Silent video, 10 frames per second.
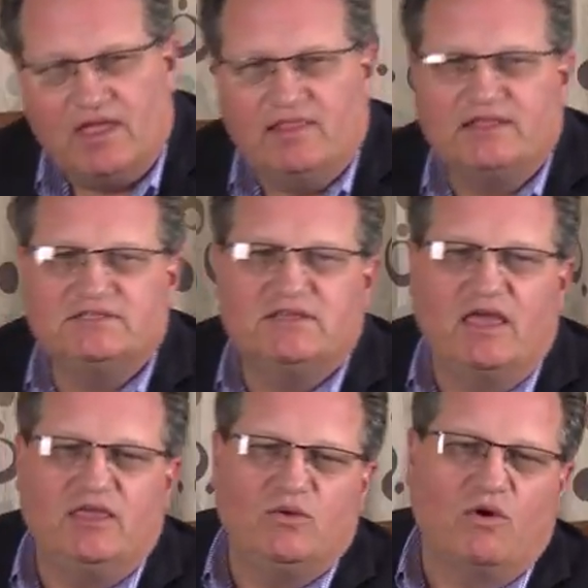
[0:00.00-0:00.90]
Let's say
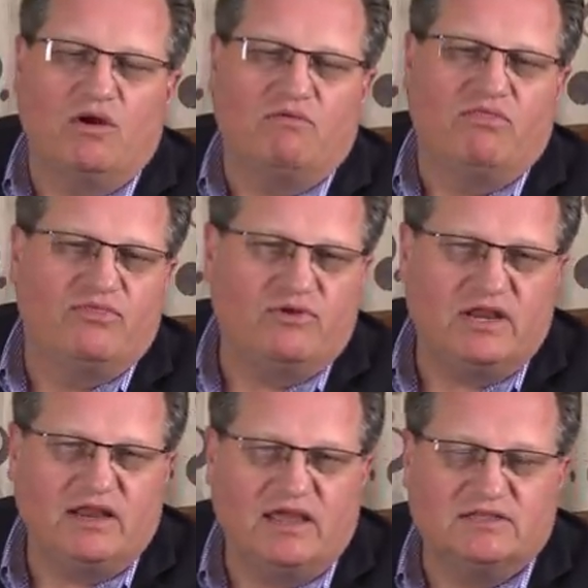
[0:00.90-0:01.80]
you are
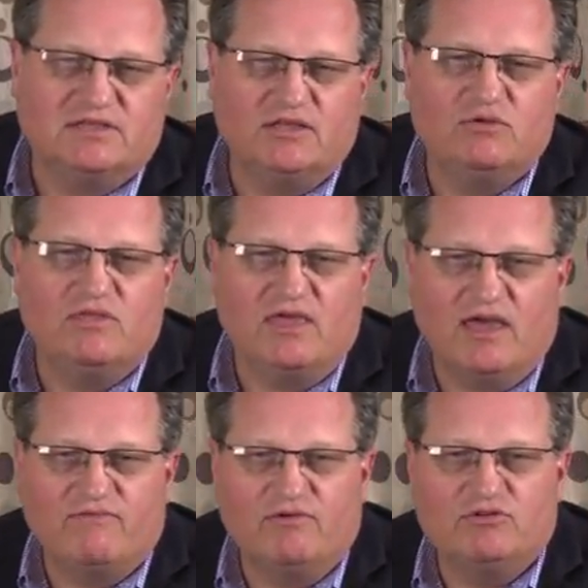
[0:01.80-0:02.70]
30 days into the
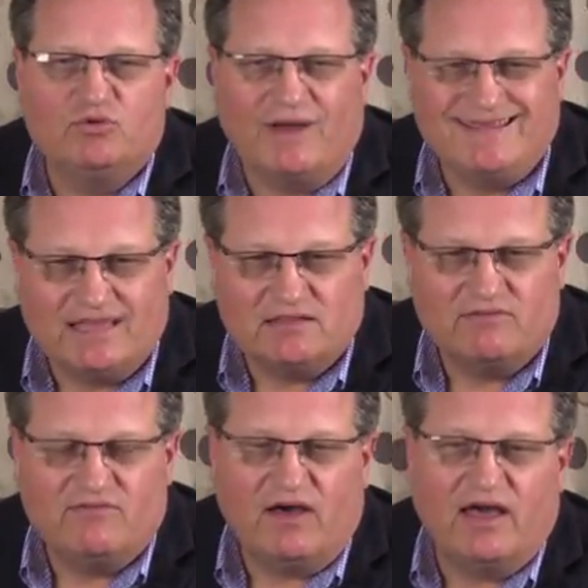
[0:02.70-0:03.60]
effort to
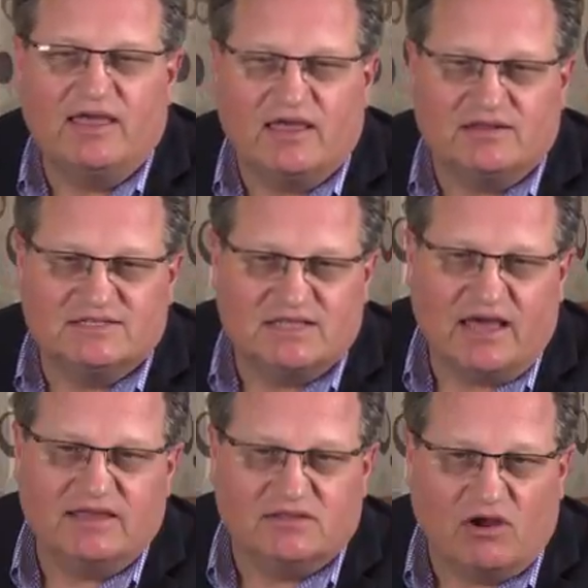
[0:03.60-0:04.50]
identify and
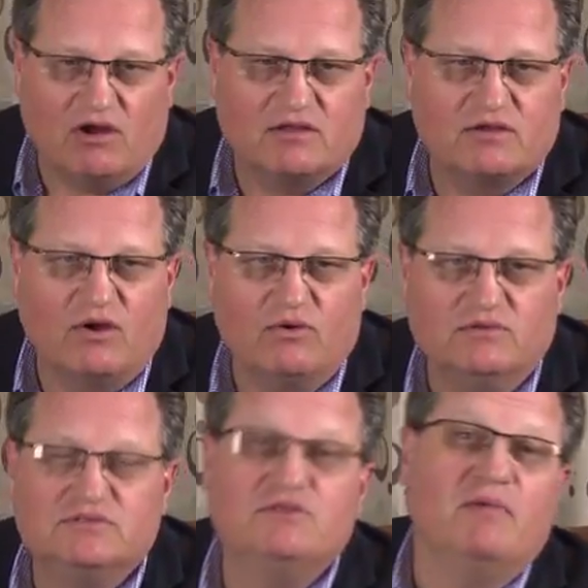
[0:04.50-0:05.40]
assign target
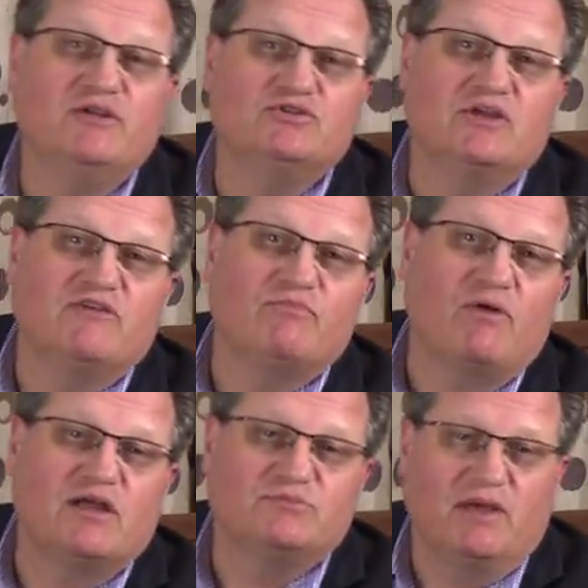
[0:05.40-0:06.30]
codes to major gift
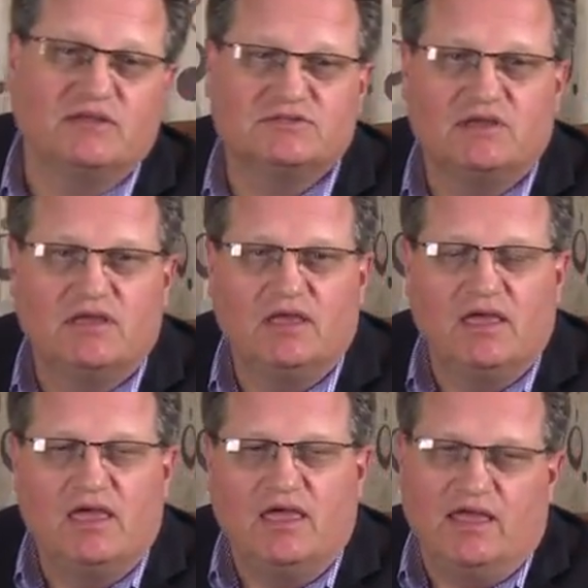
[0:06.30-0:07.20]
prospects.
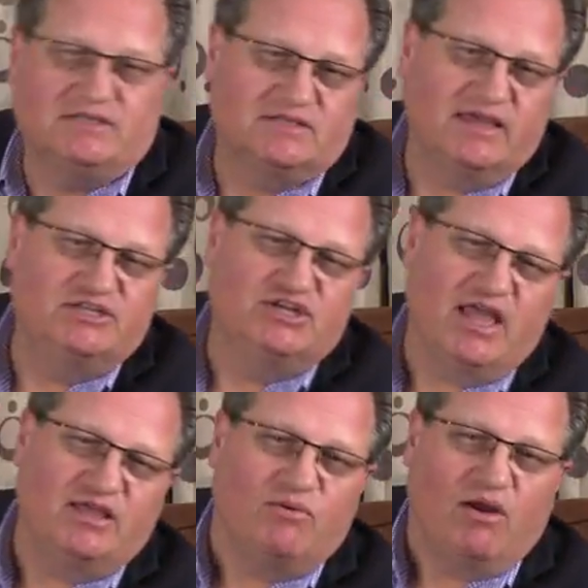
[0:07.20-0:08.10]
It's late
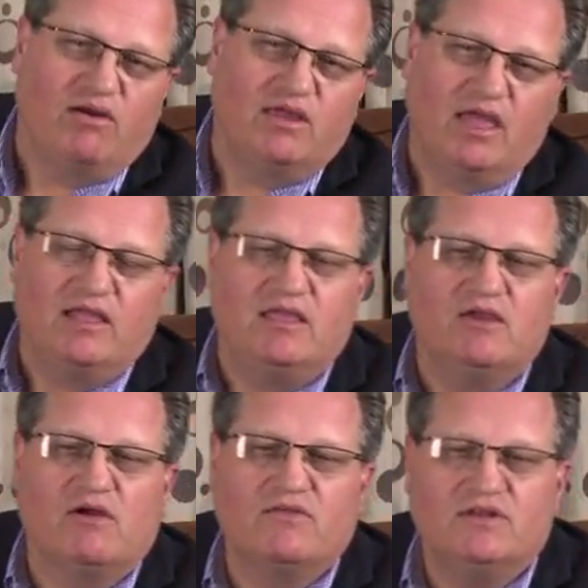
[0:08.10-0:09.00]
January, and
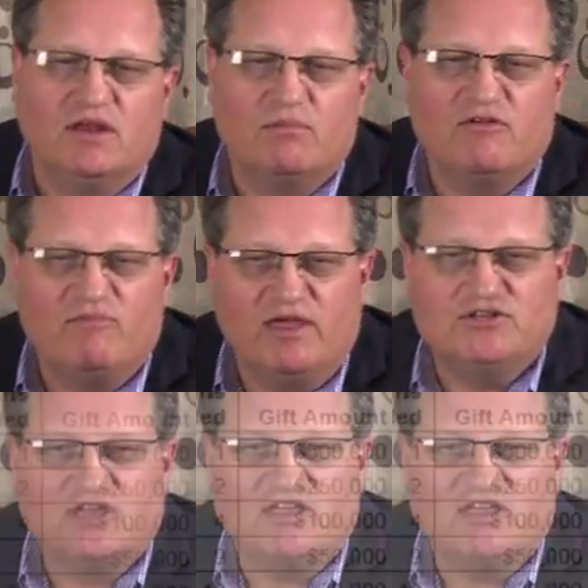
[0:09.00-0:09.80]
here are the number of major